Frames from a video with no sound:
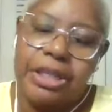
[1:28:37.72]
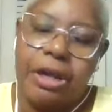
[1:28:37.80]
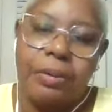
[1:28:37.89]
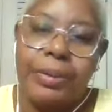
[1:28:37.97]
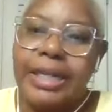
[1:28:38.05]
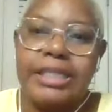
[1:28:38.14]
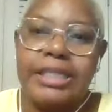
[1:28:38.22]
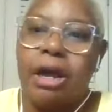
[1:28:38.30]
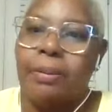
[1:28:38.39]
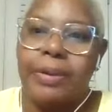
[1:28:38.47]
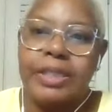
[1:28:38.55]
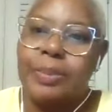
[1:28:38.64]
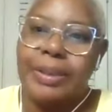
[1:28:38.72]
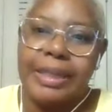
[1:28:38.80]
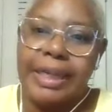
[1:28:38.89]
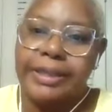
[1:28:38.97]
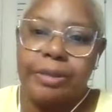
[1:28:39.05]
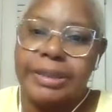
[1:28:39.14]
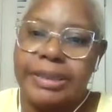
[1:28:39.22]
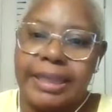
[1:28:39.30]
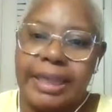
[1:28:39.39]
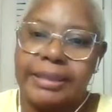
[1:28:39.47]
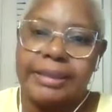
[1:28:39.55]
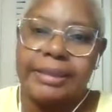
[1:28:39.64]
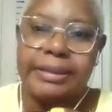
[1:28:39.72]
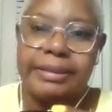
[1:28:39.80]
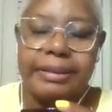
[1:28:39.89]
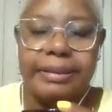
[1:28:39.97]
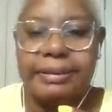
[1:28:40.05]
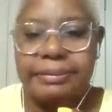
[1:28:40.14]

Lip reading: There's always been that double standard.